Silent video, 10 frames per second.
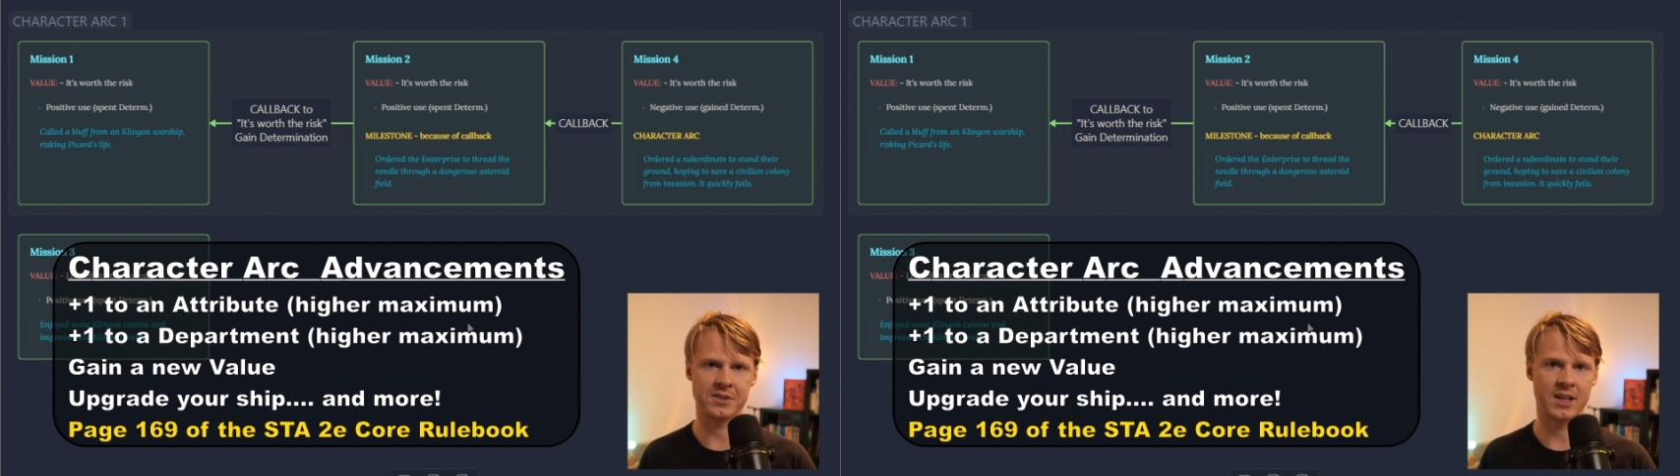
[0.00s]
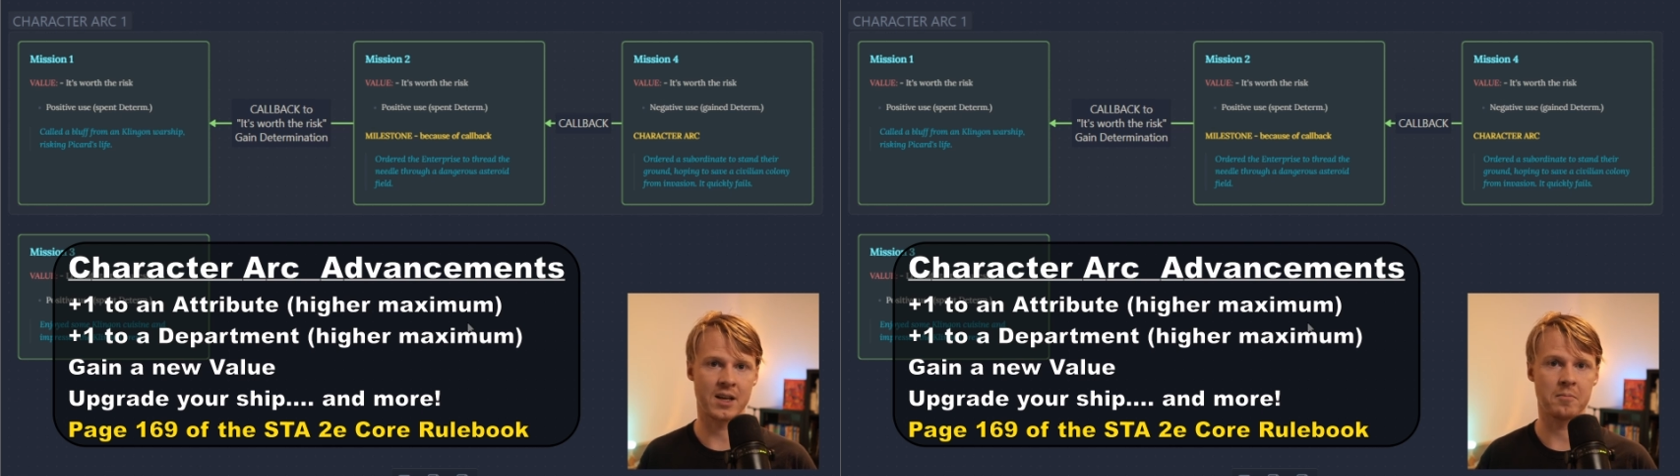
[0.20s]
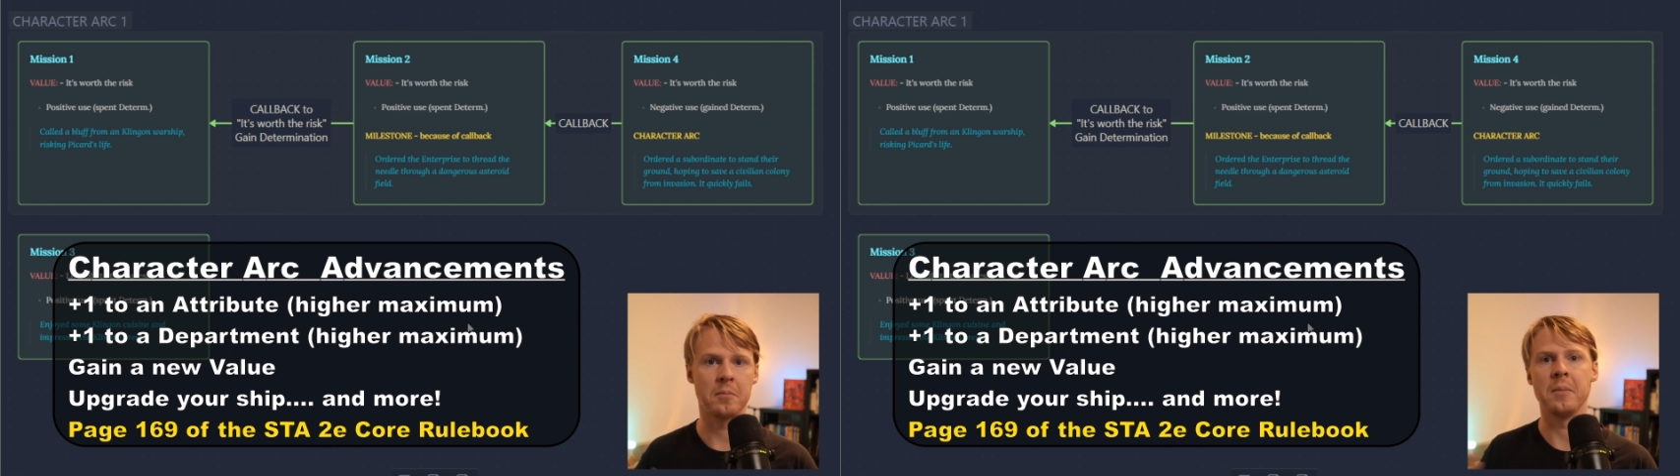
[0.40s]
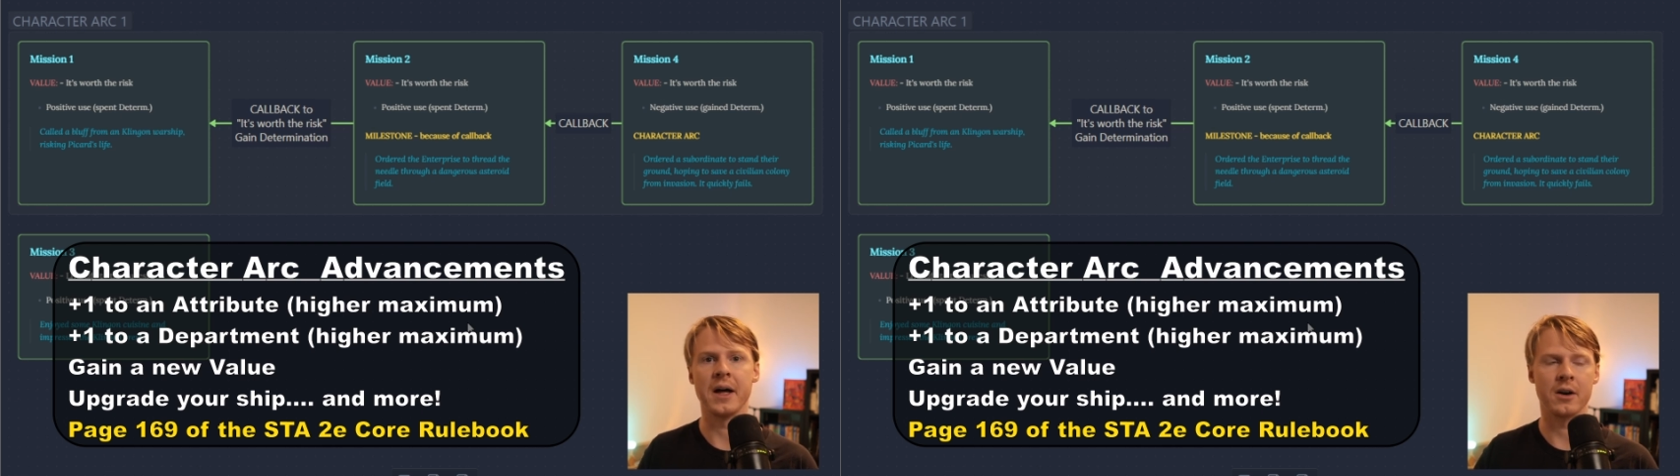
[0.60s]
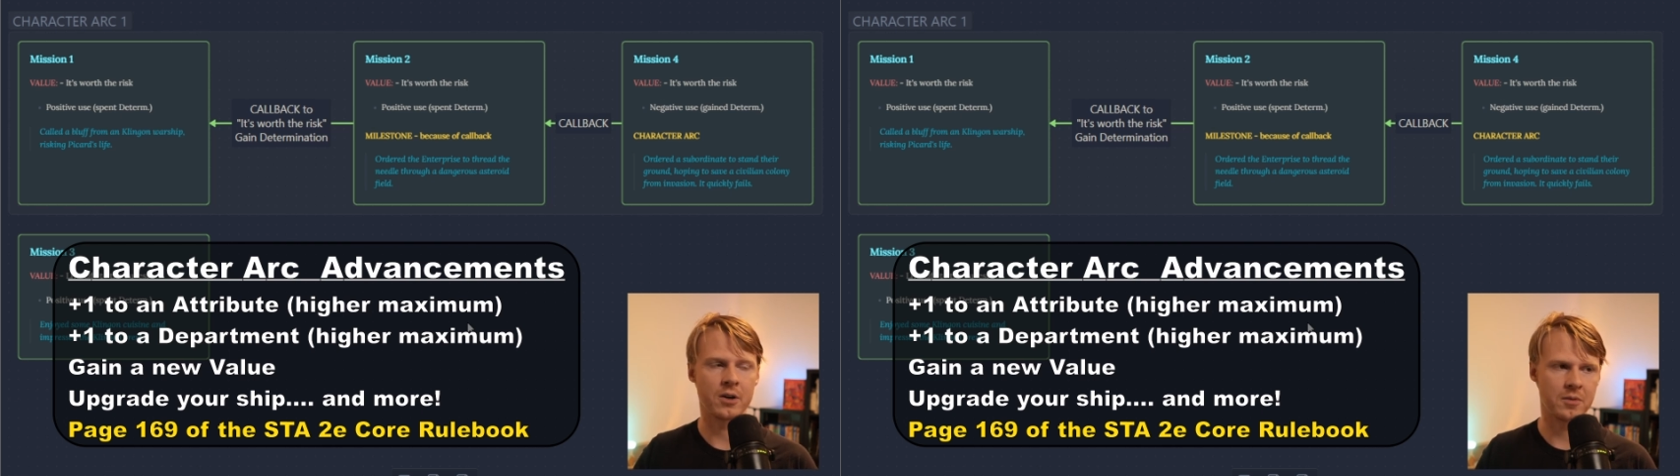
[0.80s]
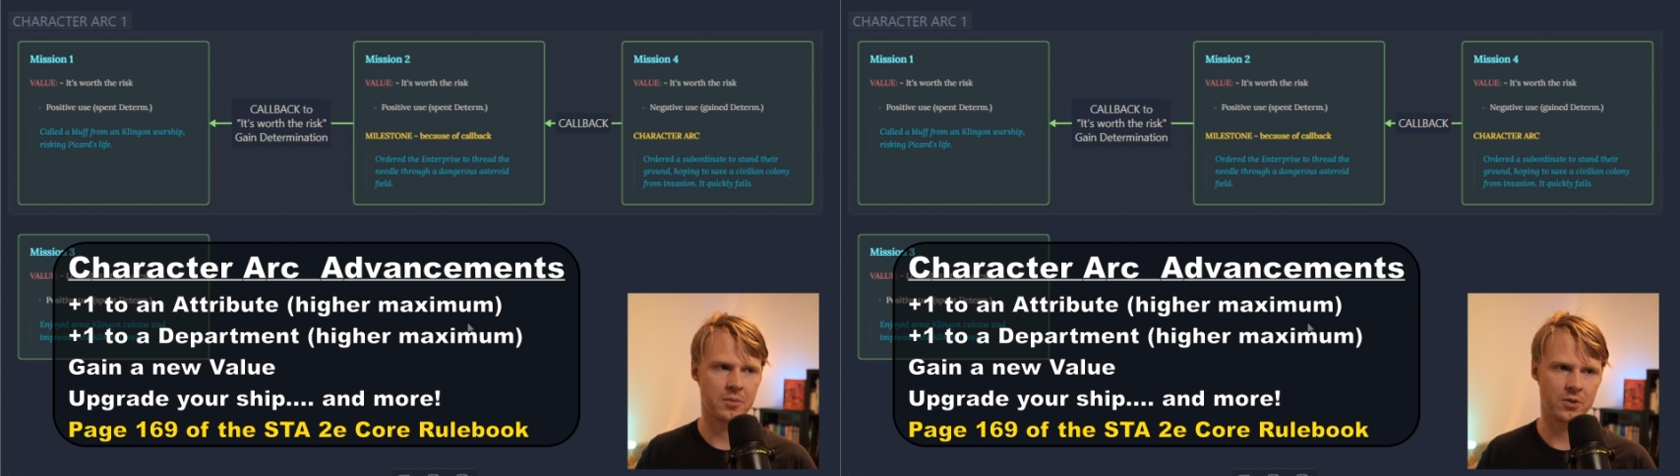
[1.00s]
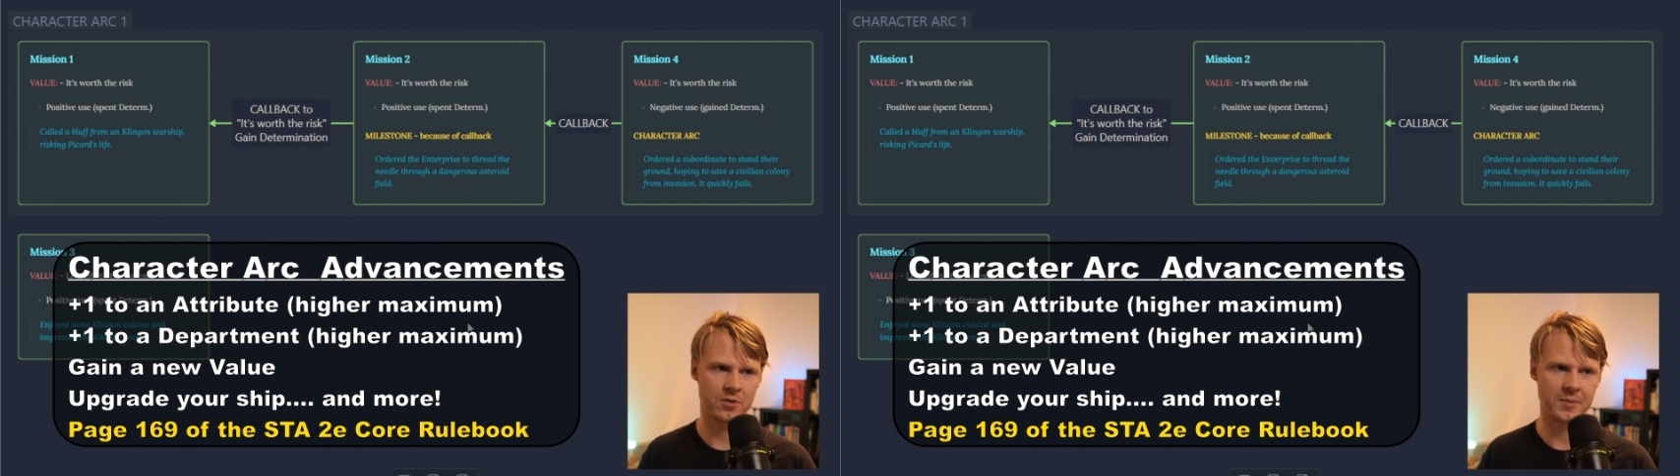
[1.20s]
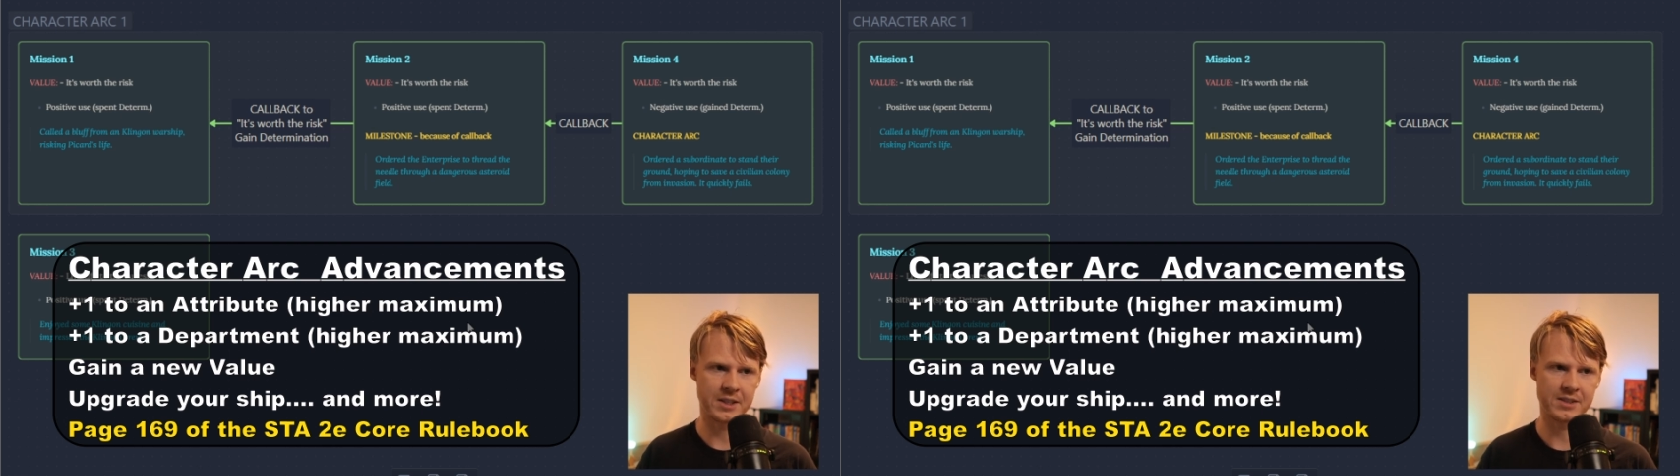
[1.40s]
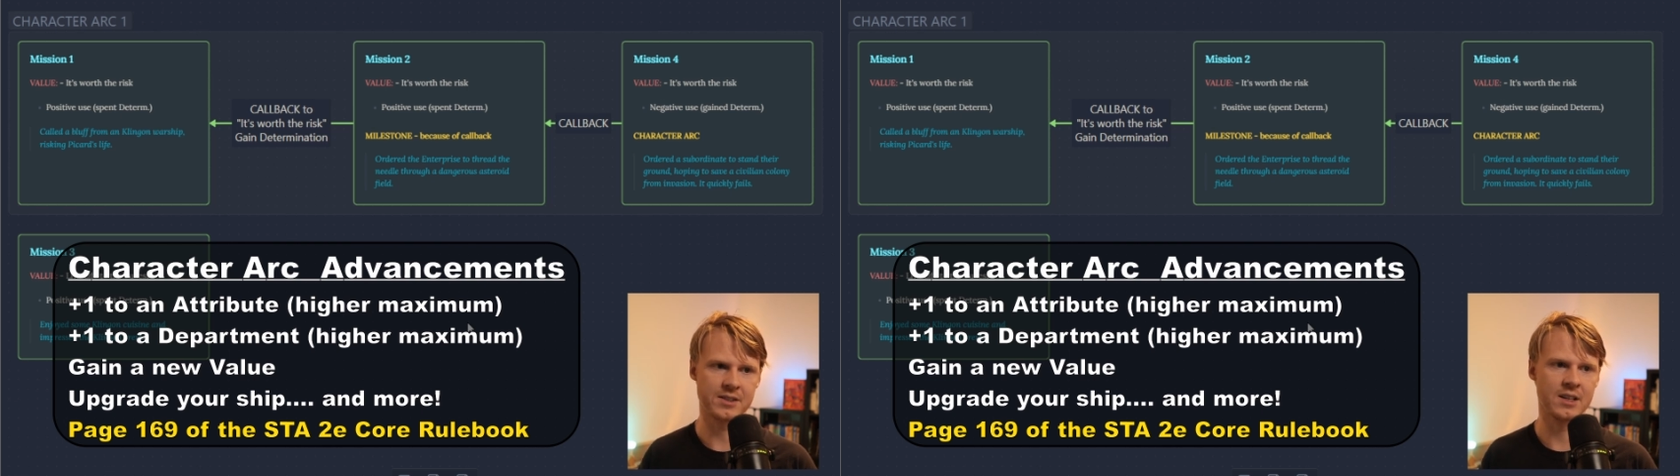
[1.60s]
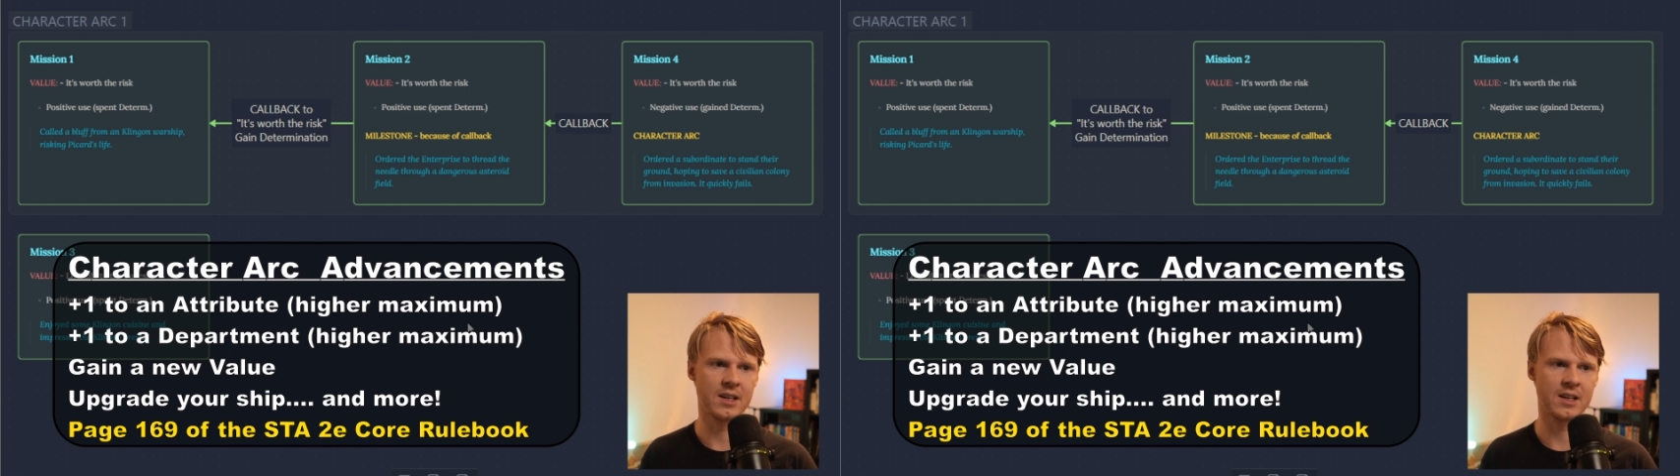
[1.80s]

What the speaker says: They get better improvements.